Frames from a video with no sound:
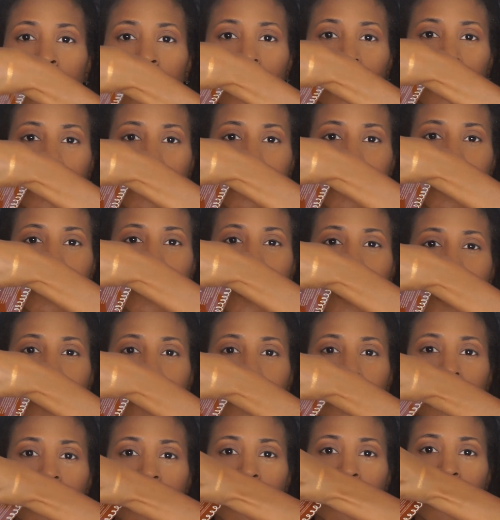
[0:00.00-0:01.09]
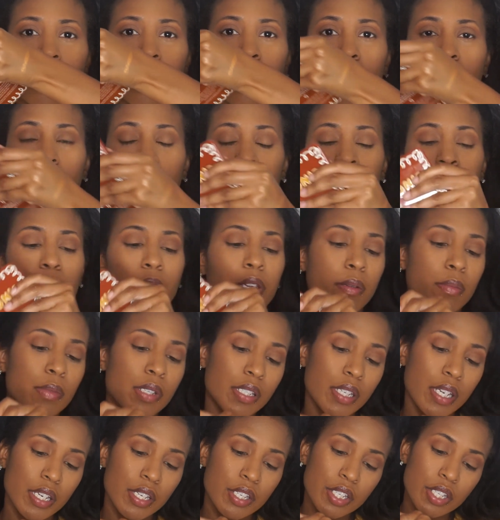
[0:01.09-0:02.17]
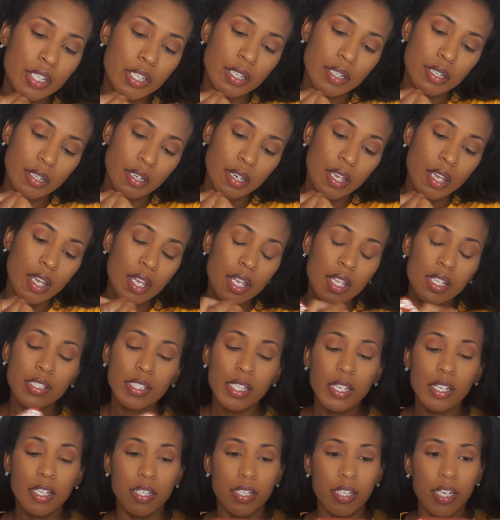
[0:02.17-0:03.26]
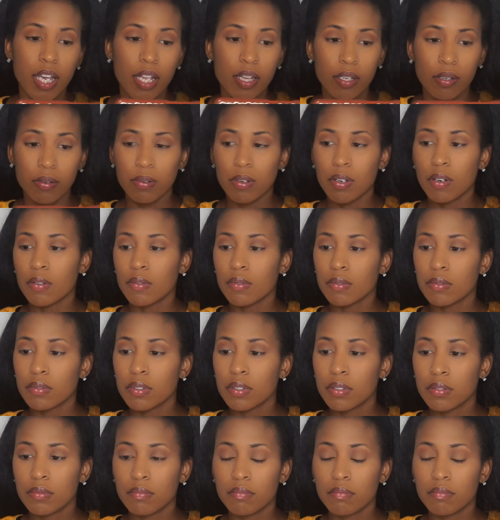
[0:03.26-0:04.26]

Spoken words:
Can you see that? Okay, pigmentation. It's like a yellow gold.